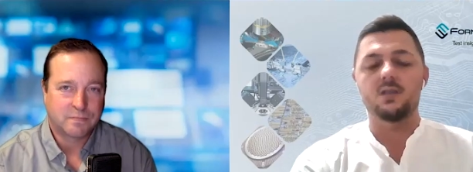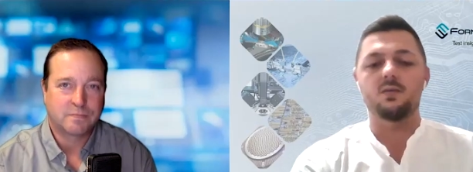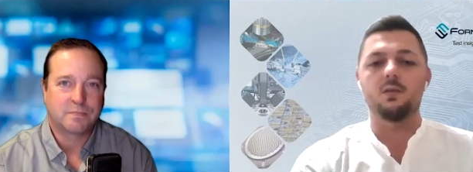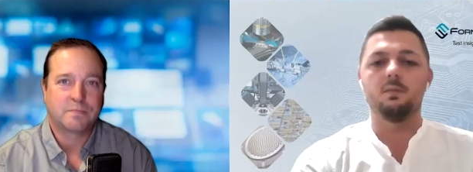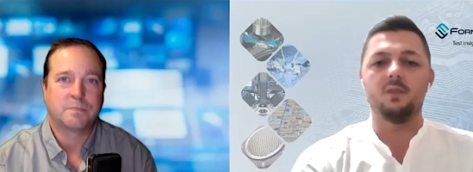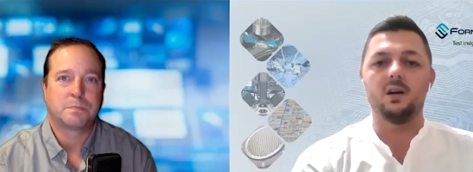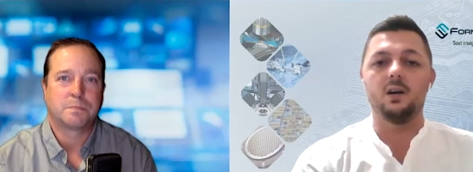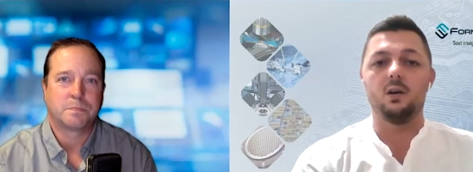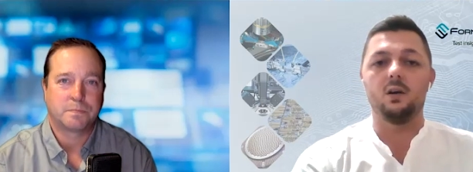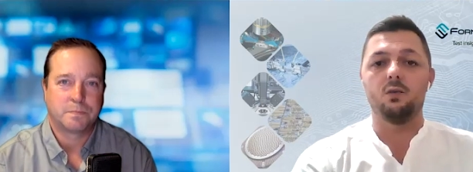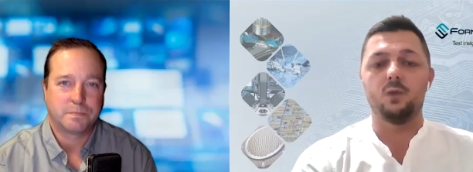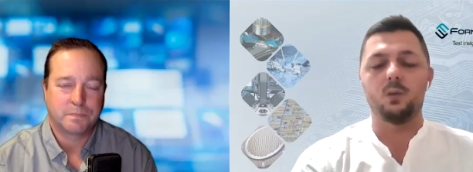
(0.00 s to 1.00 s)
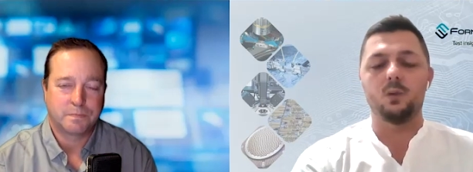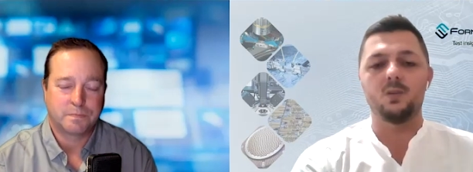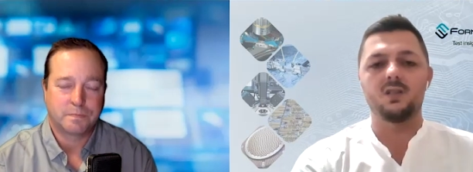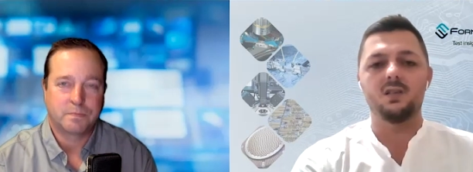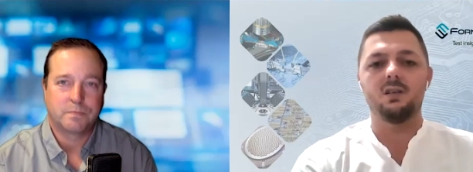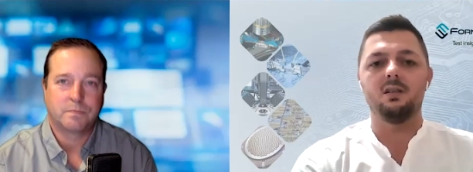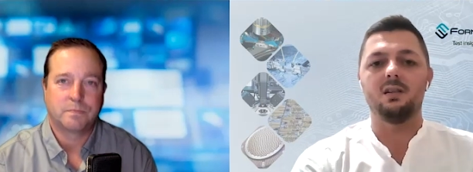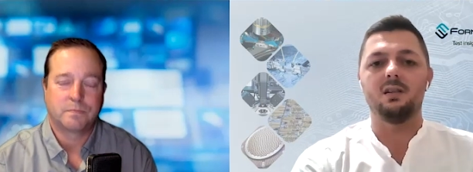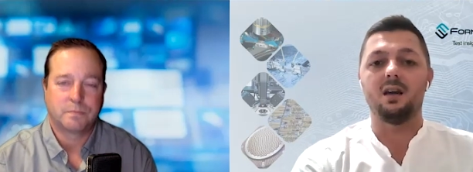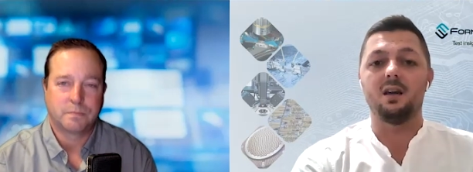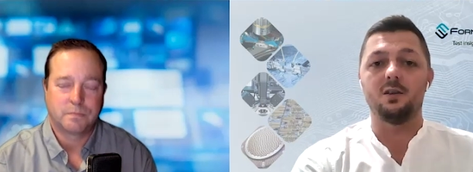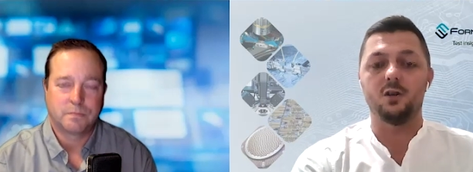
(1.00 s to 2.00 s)
Speaker 1: from very low frequency,
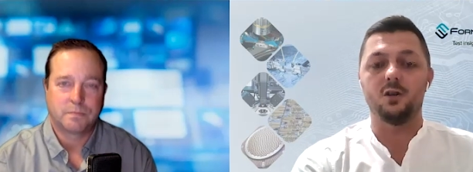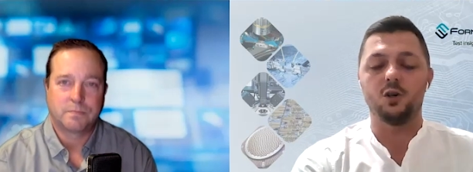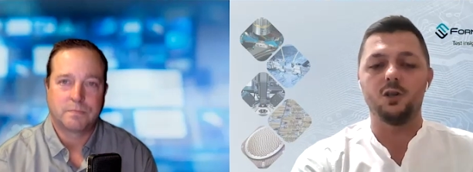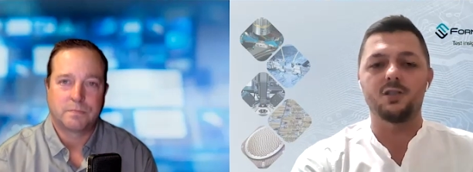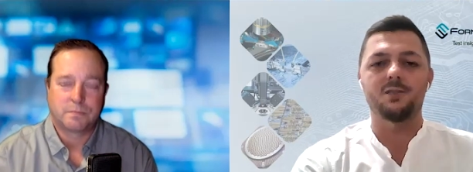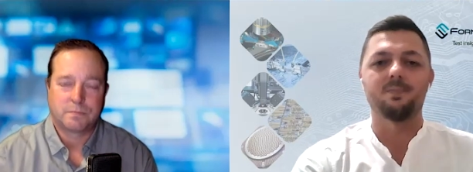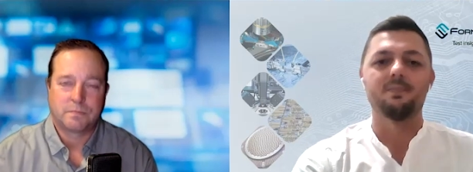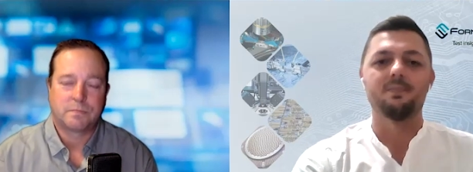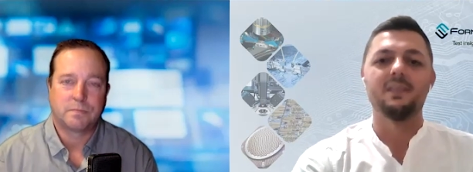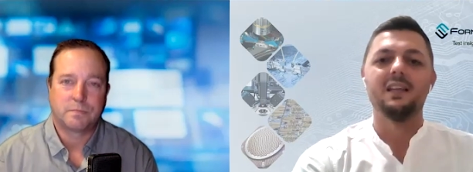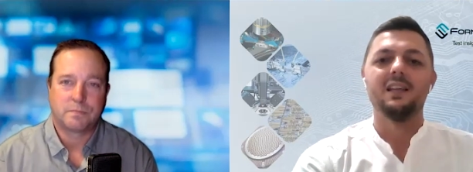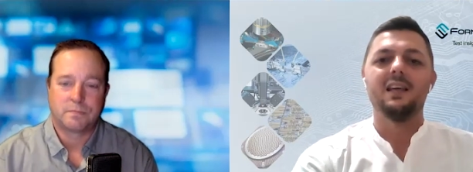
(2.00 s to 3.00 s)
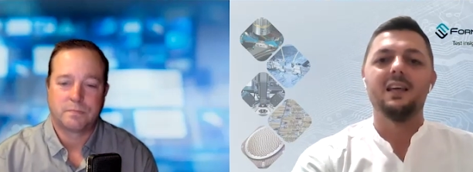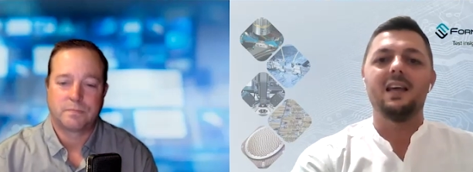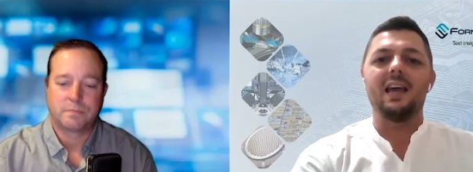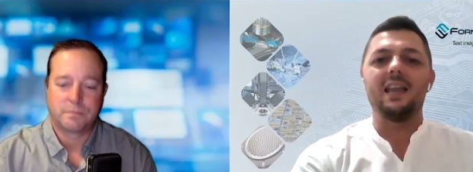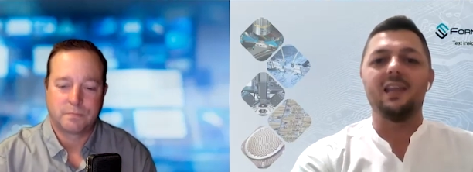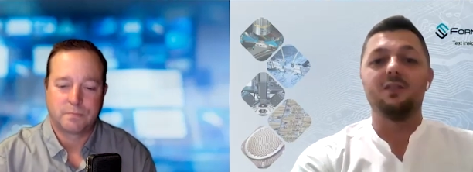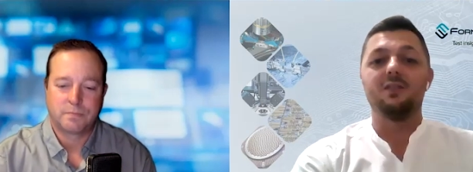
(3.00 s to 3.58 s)
900 hertz. And then the